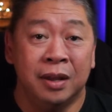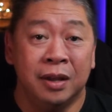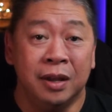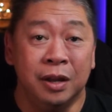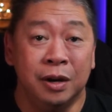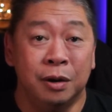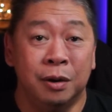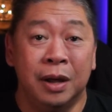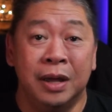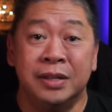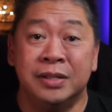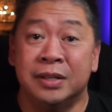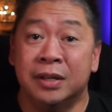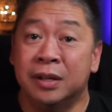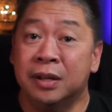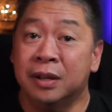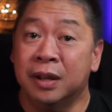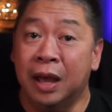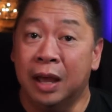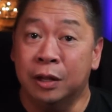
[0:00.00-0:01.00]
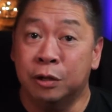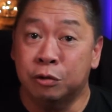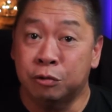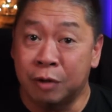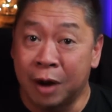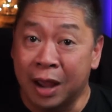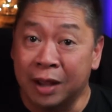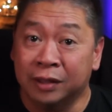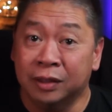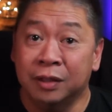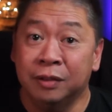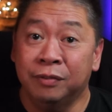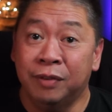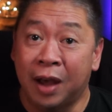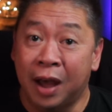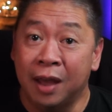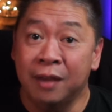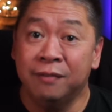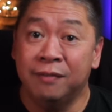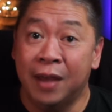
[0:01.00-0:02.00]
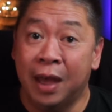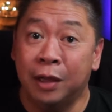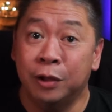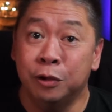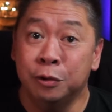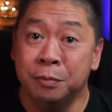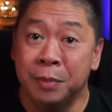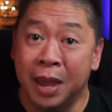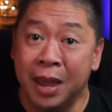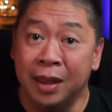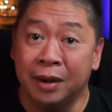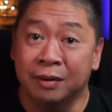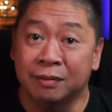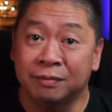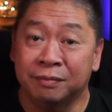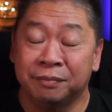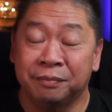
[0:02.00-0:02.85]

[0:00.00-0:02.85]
you know, as a attractive, high value man.